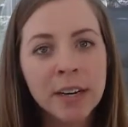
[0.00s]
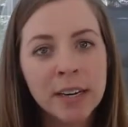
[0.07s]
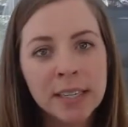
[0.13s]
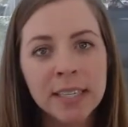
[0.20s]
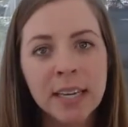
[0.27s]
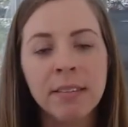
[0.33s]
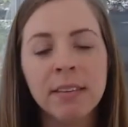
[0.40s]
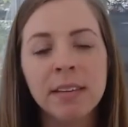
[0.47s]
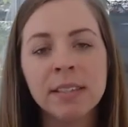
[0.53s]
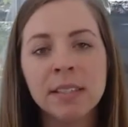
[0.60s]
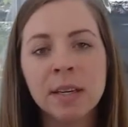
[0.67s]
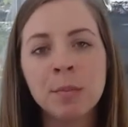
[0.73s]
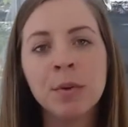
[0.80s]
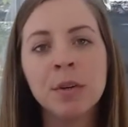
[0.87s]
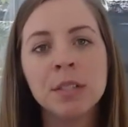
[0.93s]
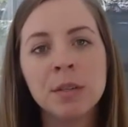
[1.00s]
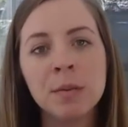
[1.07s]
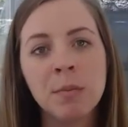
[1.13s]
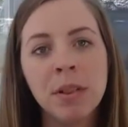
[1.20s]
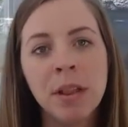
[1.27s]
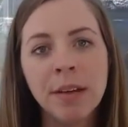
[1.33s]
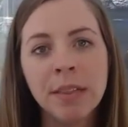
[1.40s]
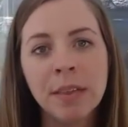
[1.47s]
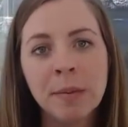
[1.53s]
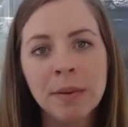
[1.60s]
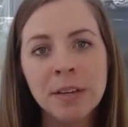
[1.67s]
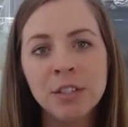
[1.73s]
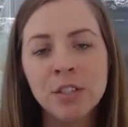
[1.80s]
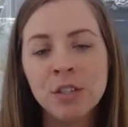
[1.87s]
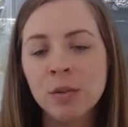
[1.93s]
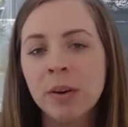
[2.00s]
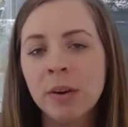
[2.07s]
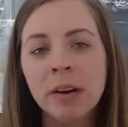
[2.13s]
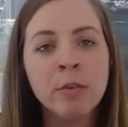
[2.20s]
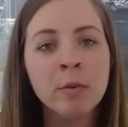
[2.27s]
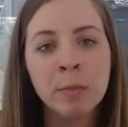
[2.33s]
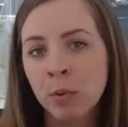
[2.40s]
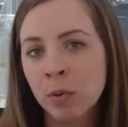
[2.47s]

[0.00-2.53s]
you're going to take these numbers and plug them into whatever